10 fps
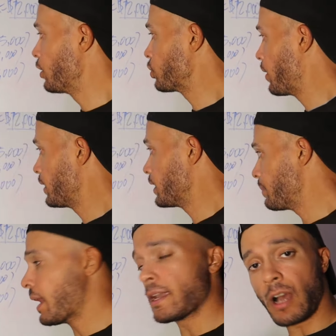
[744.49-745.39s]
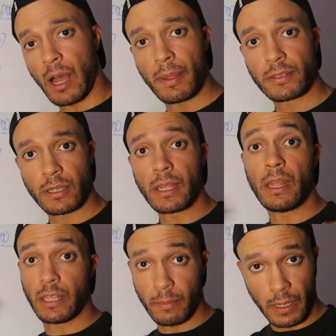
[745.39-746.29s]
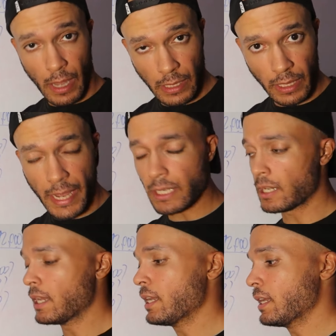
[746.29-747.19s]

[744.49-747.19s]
go ahead and leave me a comment and leave me a like.